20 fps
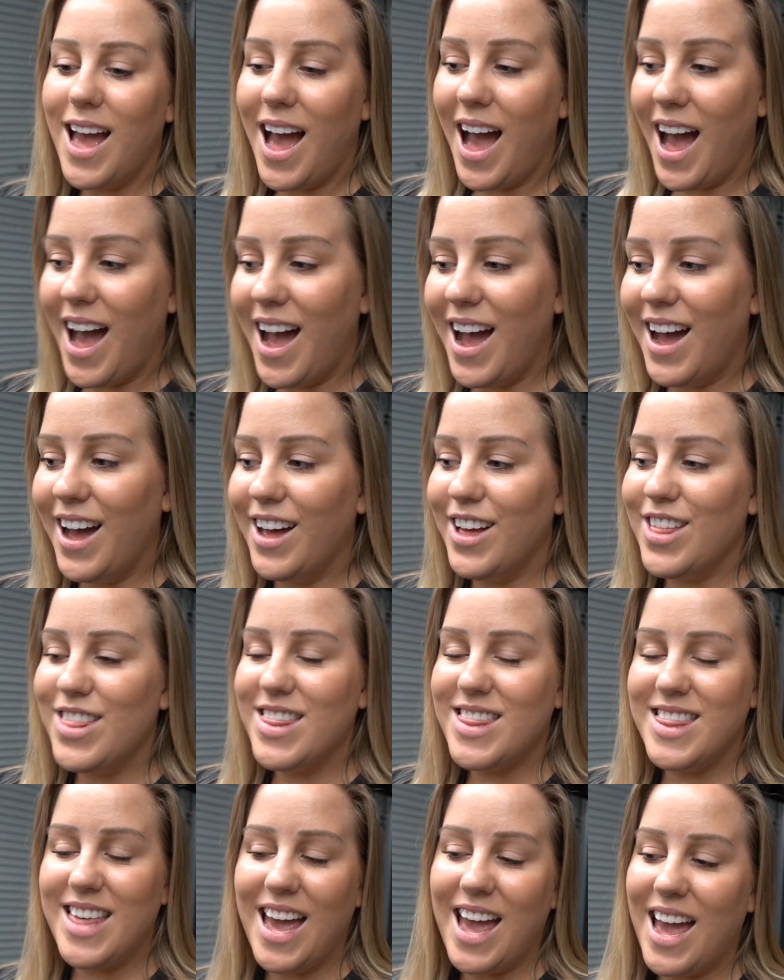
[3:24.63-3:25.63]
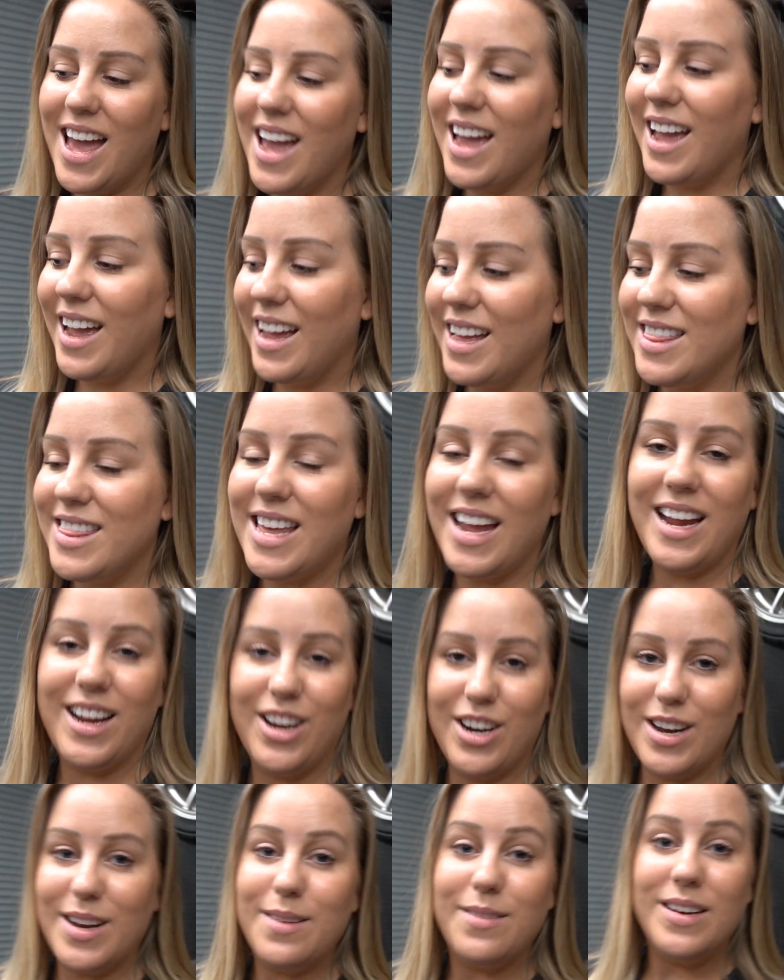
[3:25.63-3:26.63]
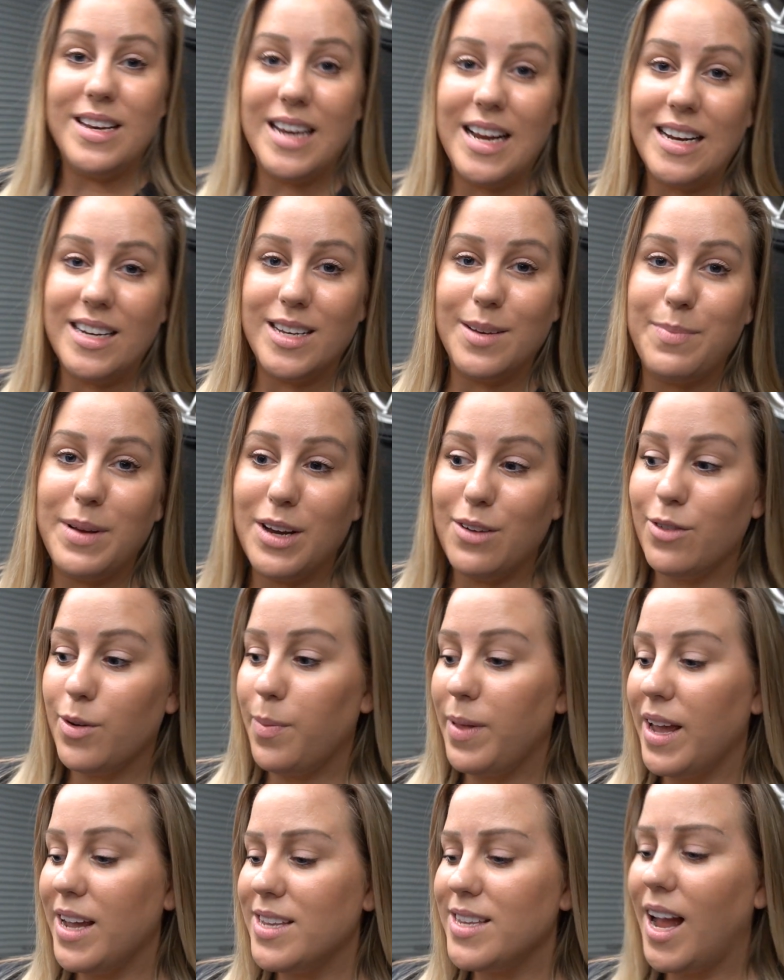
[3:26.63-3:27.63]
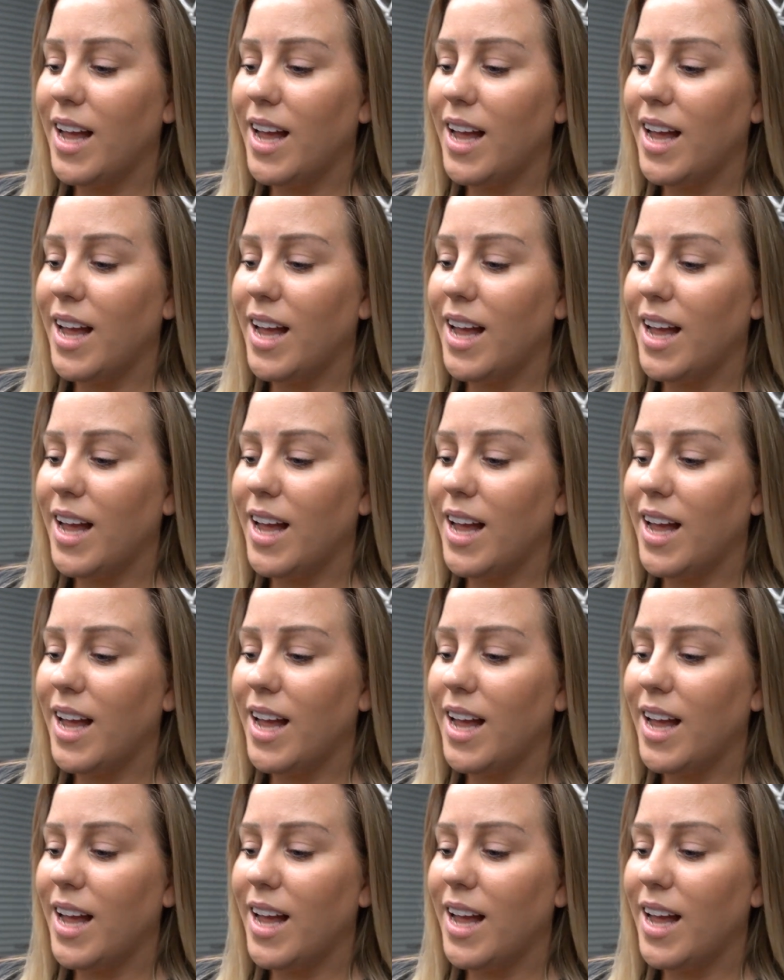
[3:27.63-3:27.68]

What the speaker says: They're gonna need to be replaced.